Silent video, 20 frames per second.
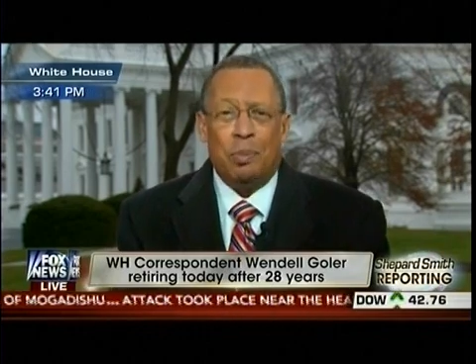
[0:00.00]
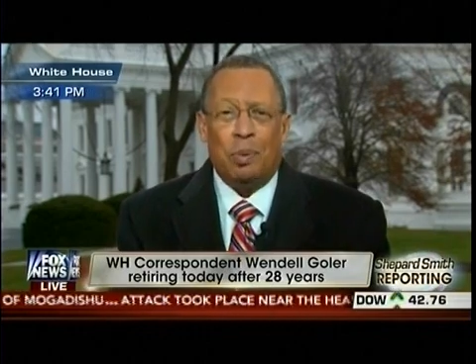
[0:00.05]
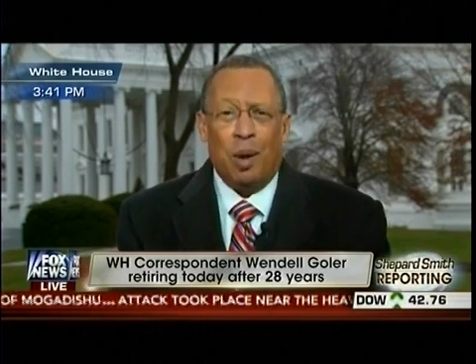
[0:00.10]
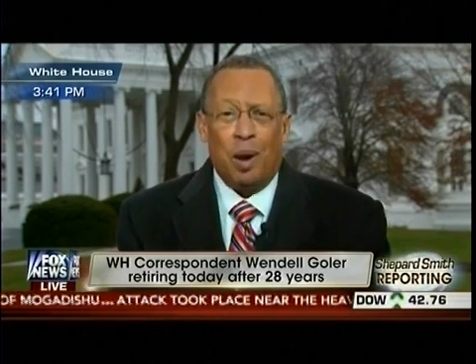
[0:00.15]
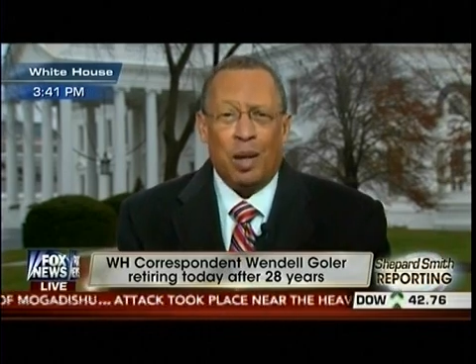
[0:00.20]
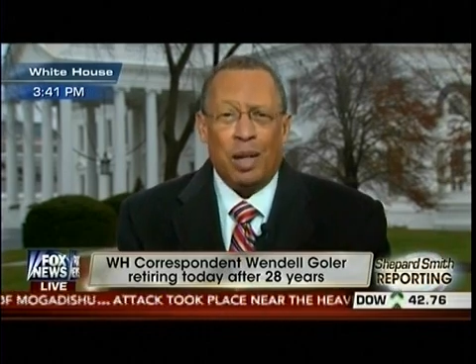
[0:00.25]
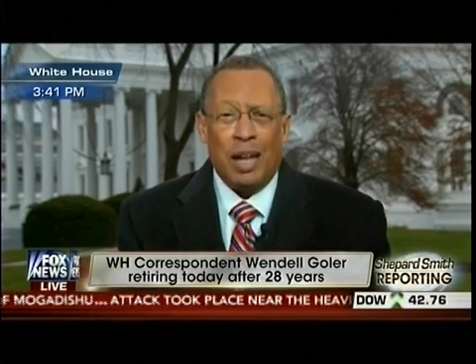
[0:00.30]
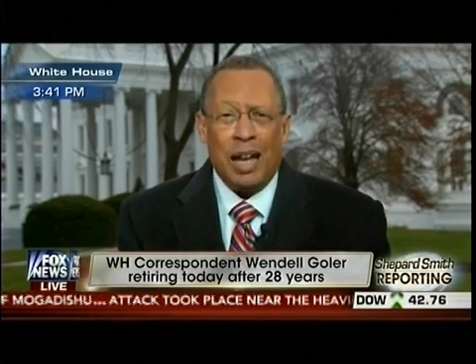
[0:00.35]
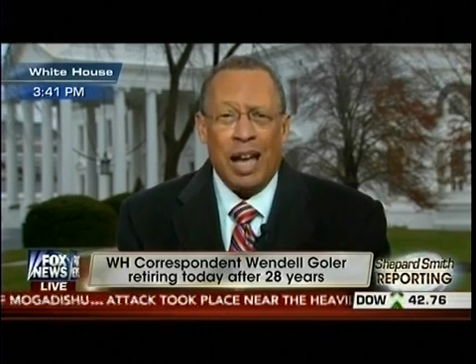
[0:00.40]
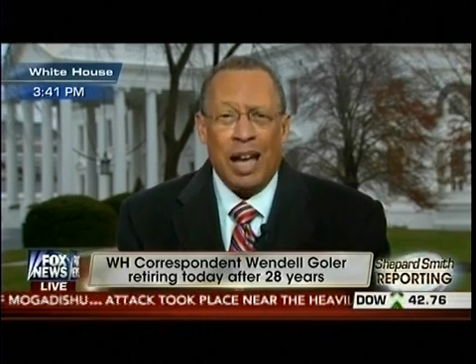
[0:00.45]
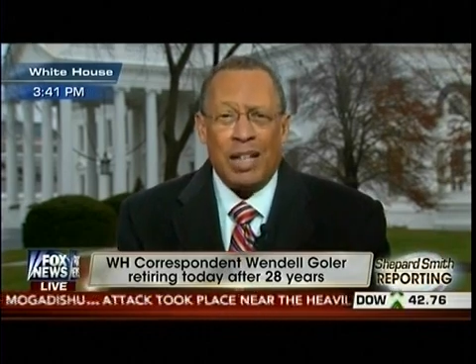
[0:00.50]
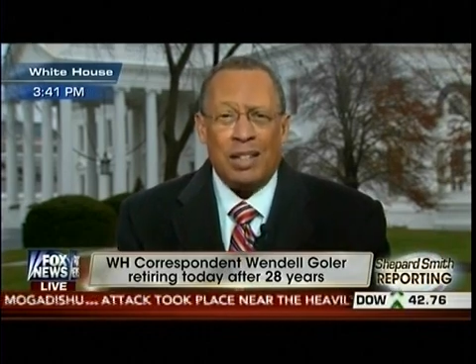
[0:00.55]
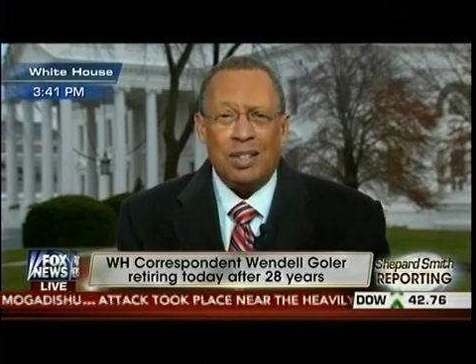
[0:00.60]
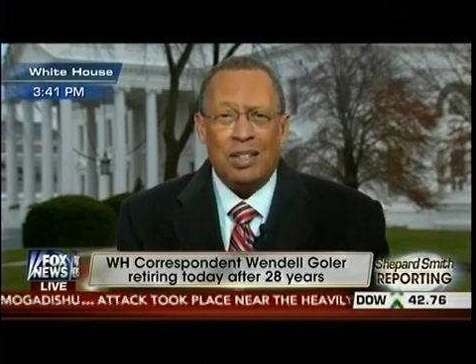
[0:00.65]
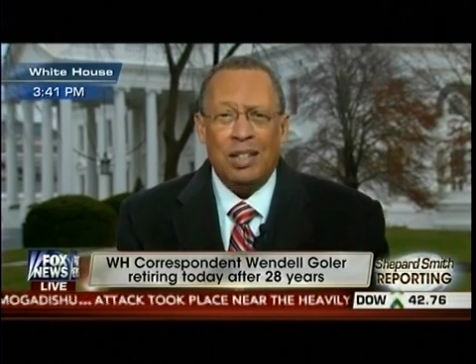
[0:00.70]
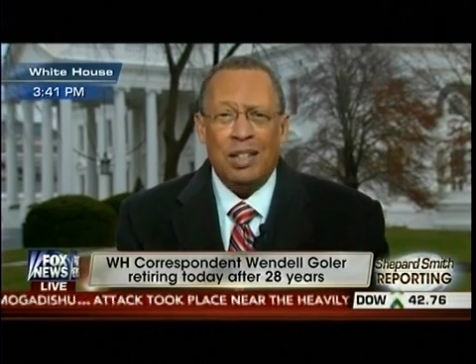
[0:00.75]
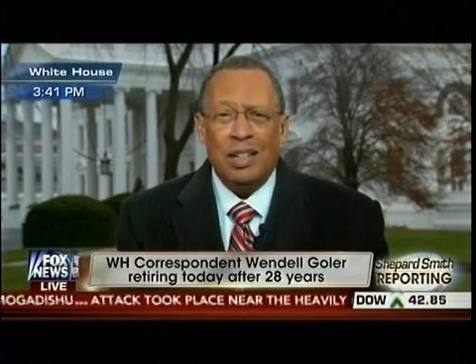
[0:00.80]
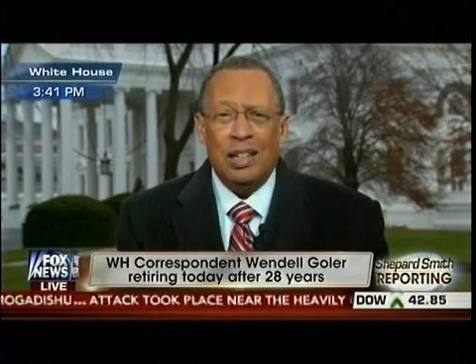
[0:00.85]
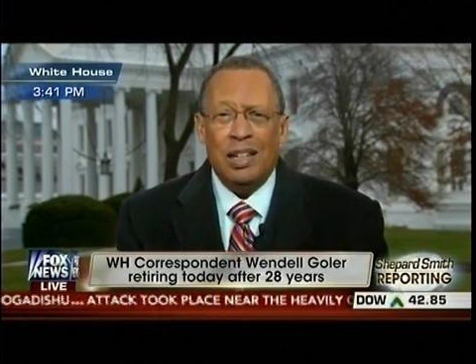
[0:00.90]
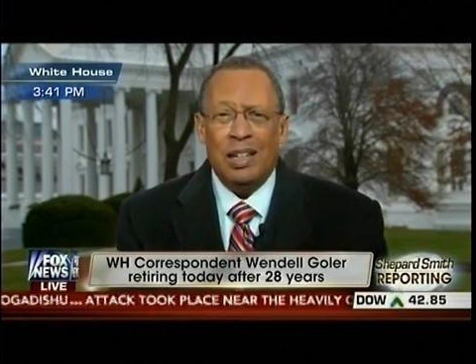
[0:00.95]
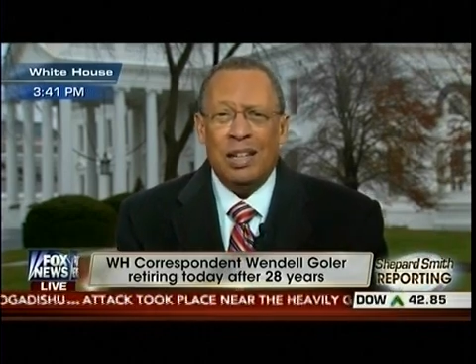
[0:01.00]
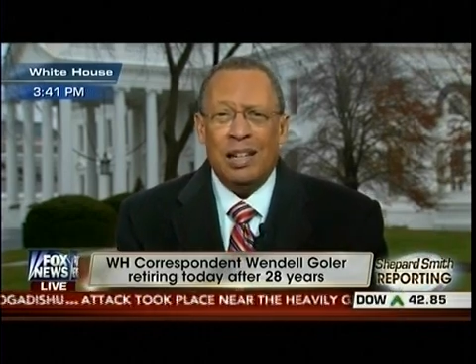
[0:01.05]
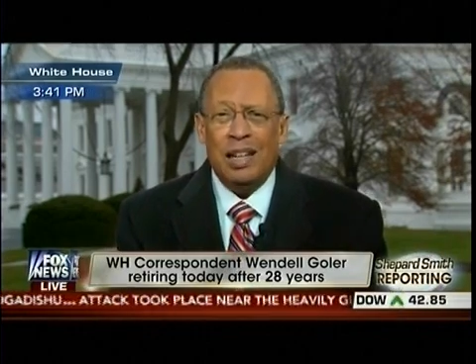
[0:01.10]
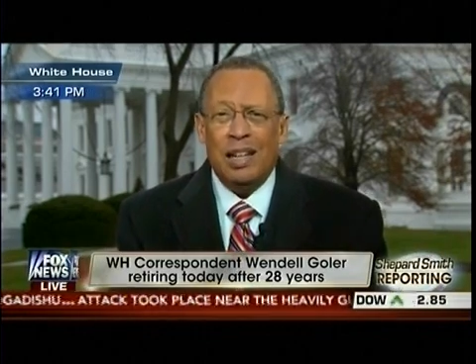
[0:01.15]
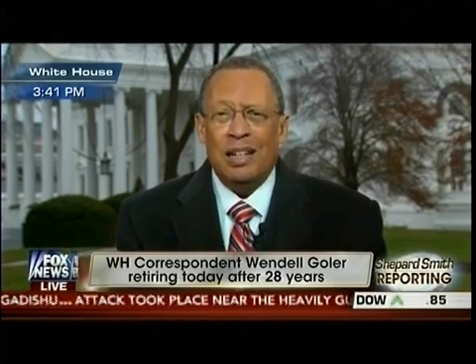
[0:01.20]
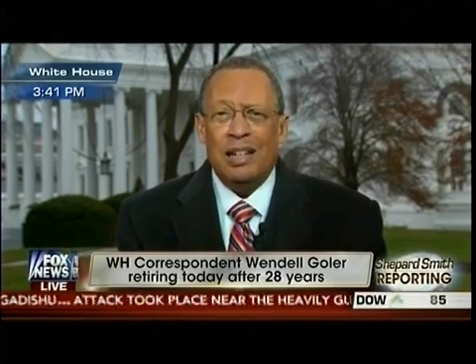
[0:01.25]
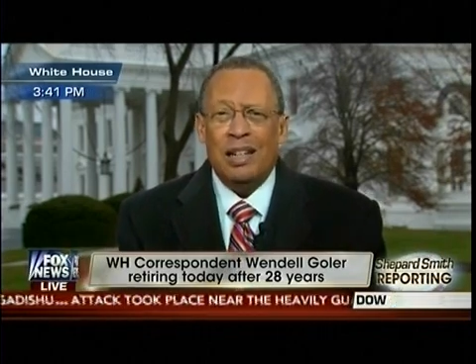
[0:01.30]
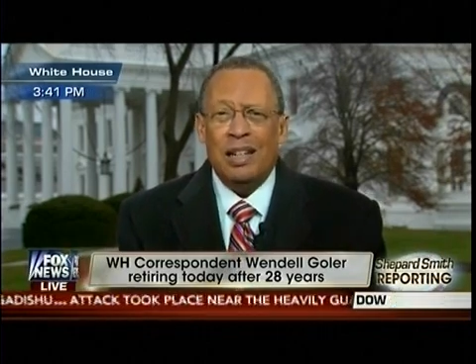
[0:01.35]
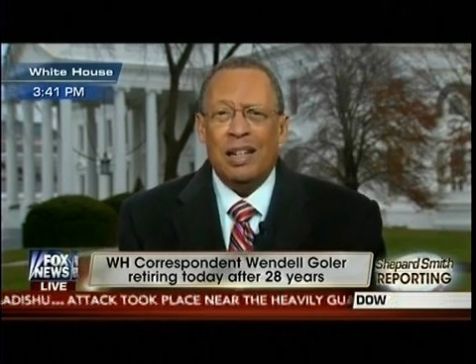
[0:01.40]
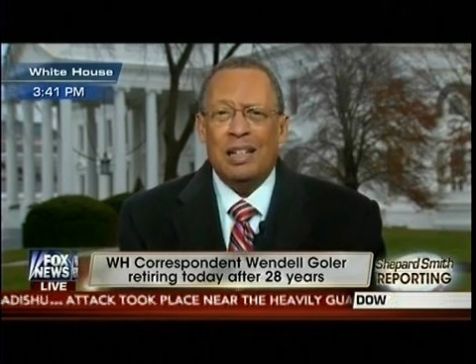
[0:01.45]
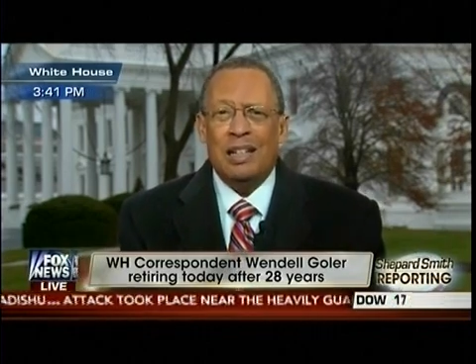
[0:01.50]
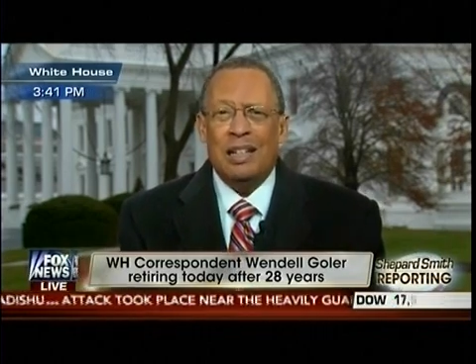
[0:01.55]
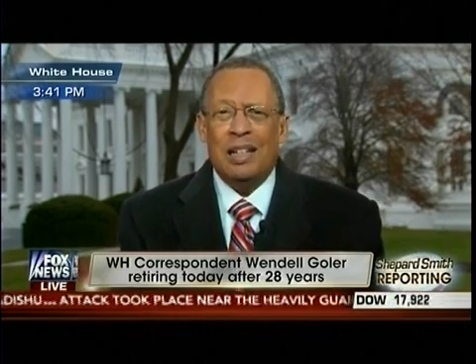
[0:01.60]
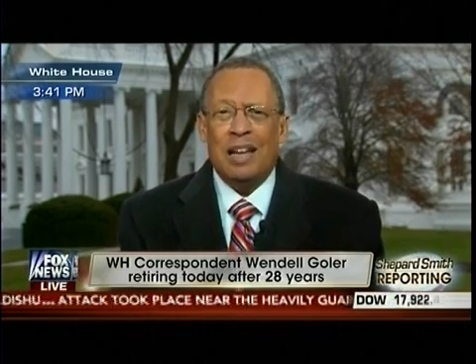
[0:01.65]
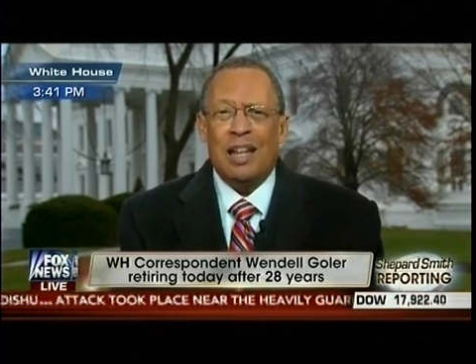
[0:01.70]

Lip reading: broadcasting and